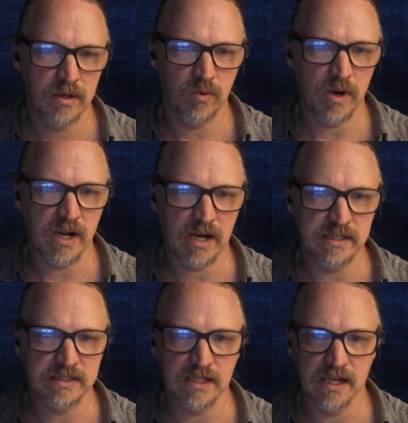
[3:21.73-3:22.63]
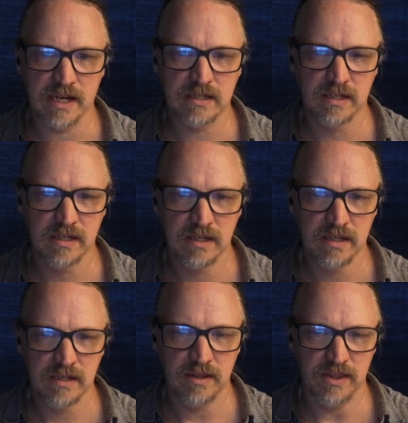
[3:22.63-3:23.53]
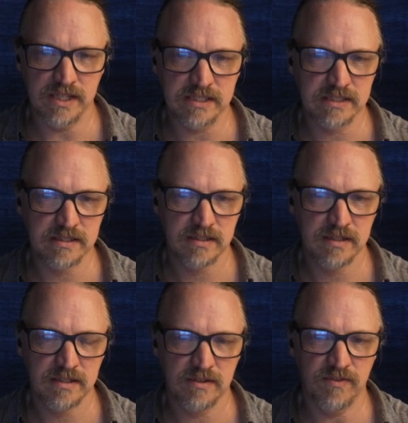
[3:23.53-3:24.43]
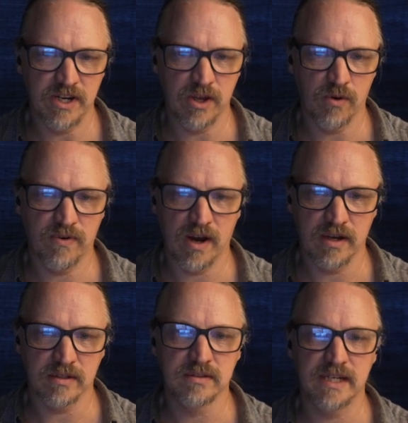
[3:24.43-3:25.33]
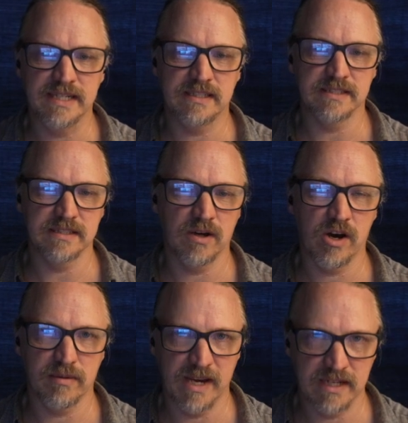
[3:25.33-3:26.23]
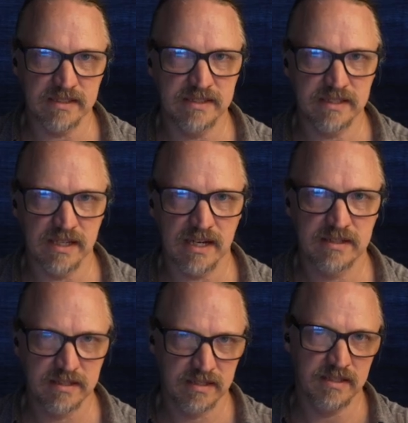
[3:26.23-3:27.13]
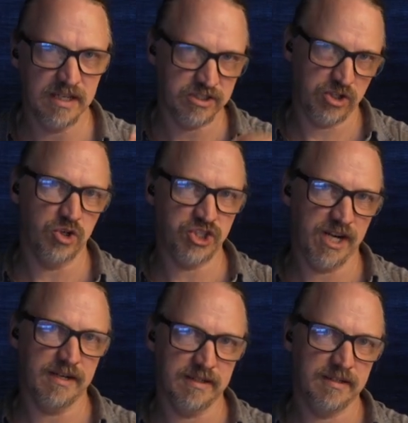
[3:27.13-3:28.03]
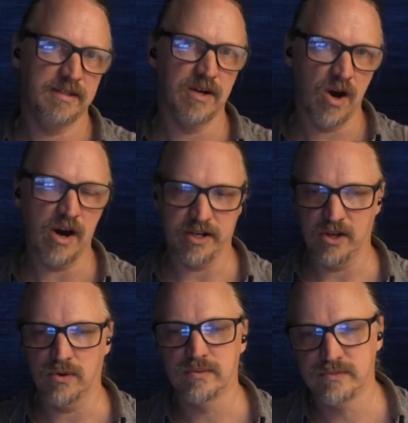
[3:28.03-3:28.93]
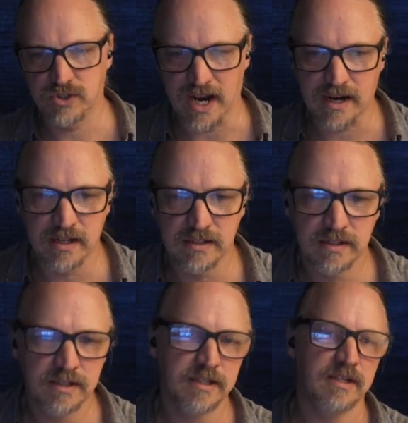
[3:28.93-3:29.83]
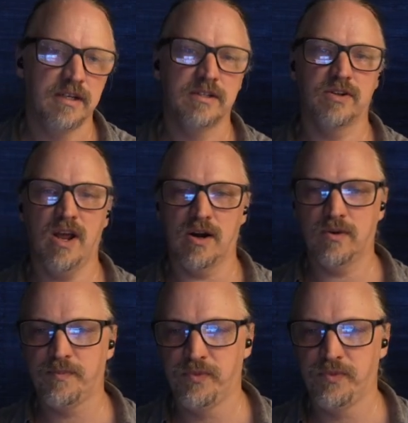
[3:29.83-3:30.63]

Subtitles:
when I select this video file, it doesn't automatically select the associated audio track. So now